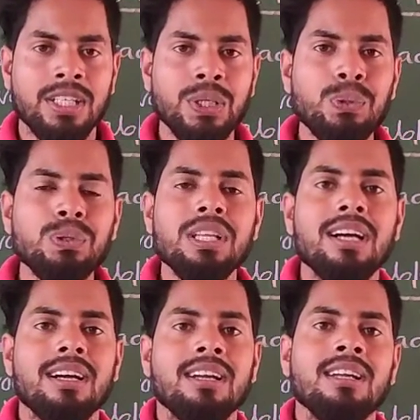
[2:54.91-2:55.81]
due to the
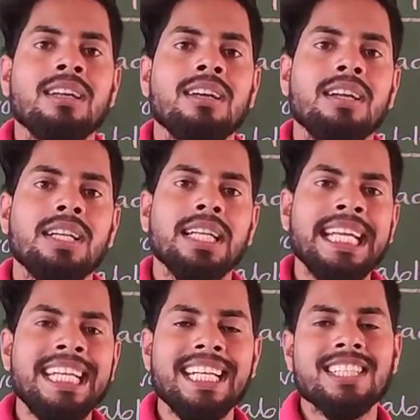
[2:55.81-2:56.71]

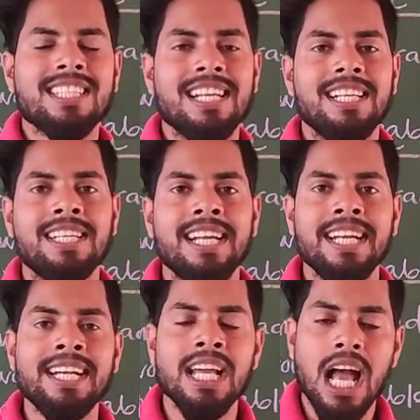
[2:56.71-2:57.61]
international
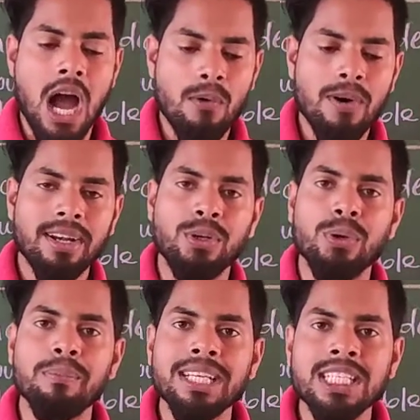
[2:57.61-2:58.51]
trade, our
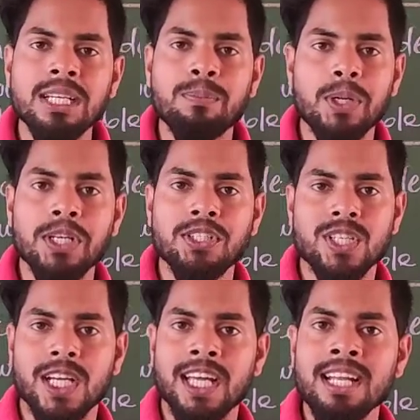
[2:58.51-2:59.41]
domestic
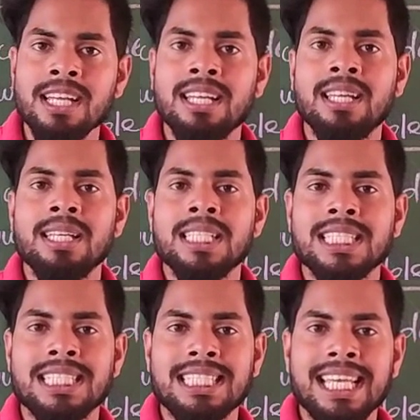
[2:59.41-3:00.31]
producer
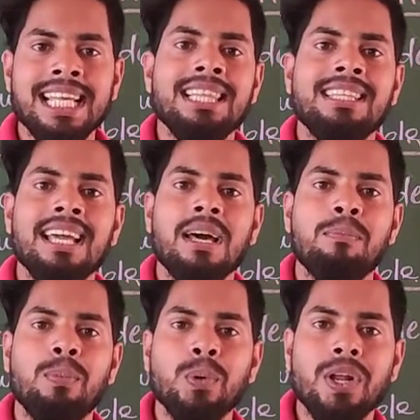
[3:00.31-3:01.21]
sell their
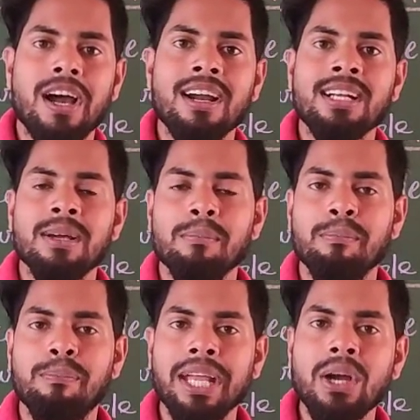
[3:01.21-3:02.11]

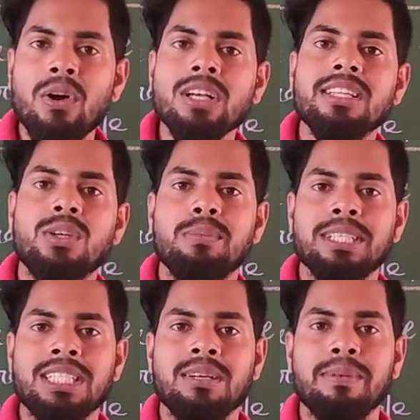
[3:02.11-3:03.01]
product beyond the
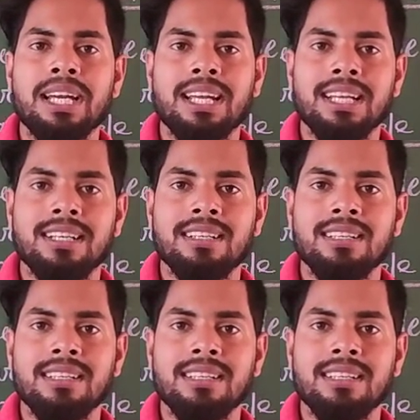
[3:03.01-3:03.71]
domestic market